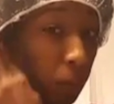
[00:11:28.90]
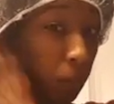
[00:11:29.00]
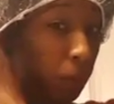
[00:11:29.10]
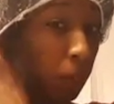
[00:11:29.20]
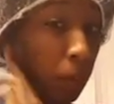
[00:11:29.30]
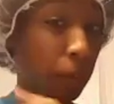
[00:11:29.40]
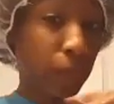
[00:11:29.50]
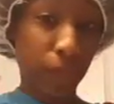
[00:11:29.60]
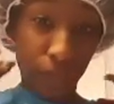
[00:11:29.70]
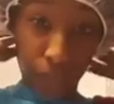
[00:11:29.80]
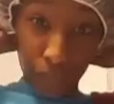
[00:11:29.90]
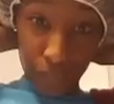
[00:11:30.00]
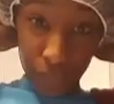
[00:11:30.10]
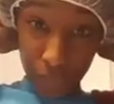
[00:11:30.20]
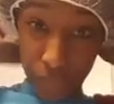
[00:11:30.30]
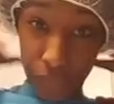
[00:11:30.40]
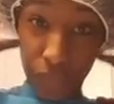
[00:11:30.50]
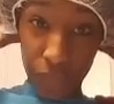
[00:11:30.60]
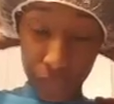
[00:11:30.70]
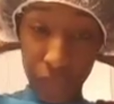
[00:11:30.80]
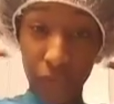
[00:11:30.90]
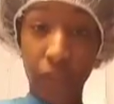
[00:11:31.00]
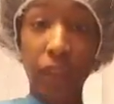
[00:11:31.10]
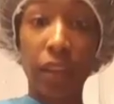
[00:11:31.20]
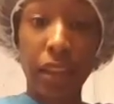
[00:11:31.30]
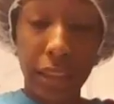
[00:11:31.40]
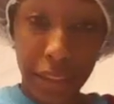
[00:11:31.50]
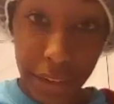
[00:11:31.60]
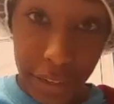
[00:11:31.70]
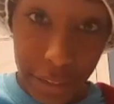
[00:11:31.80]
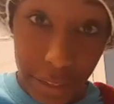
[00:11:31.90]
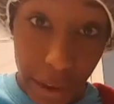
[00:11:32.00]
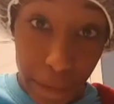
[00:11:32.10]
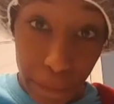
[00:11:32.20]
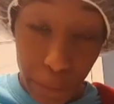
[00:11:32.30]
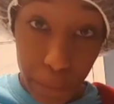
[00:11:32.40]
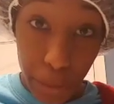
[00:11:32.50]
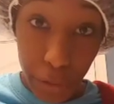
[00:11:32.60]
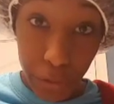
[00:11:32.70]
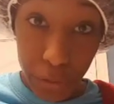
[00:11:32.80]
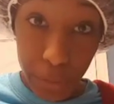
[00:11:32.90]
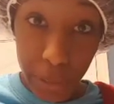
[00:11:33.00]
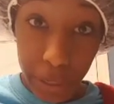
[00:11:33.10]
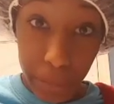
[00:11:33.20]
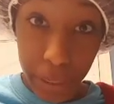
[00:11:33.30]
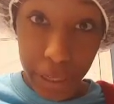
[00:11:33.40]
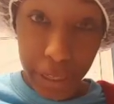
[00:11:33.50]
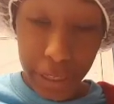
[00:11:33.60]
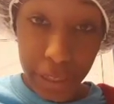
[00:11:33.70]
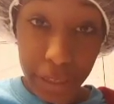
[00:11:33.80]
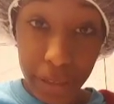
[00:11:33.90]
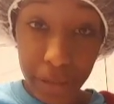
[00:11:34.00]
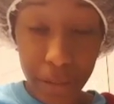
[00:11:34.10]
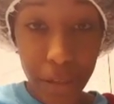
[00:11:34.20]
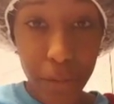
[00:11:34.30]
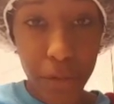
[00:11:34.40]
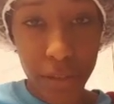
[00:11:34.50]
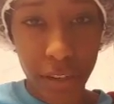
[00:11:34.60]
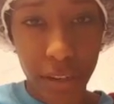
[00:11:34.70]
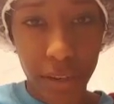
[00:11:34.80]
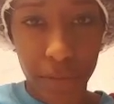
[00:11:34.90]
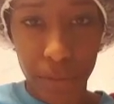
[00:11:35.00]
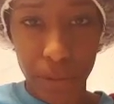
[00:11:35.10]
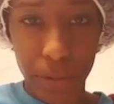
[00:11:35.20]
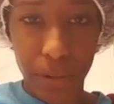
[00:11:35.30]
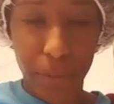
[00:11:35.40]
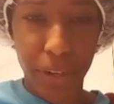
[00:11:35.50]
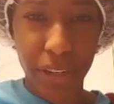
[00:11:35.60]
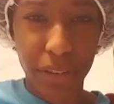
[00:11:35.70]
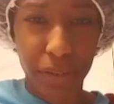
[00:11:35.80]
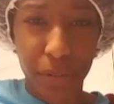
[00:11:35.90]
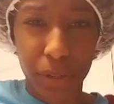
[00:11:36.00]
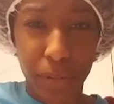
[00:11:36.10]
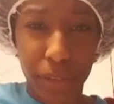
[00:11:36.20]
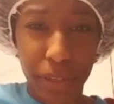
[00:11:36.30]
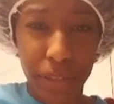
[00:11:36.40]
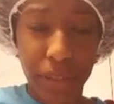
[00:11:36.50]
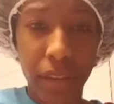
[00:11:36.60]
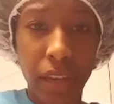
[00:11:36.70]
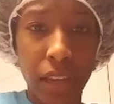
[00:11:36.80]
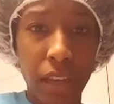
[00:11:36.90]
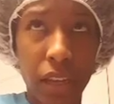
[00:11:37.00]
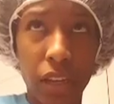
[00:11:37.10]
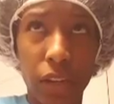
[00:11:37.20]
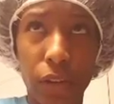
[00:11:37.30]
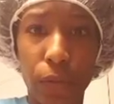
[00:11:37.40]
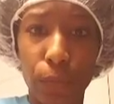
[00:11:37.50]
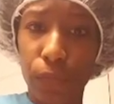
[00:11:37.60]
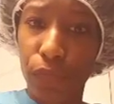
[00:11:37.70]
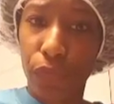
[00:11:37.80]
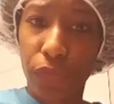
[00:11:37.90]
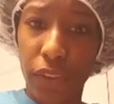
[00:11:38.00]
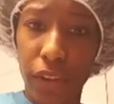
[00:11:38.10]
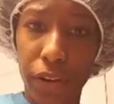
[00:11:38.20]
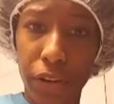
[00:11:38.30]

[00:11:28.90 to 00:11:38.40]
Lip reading: my plastic cap on. I let it sit on there for about 20 minutes. You can put it in for 30, but you don't leave it in that long.